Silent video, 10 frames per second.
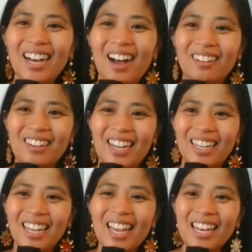All right,
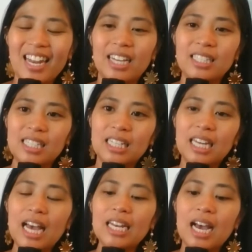next,
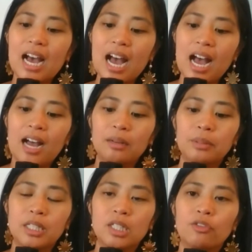ilan ang
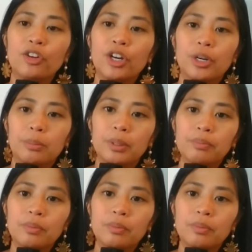plus a verb.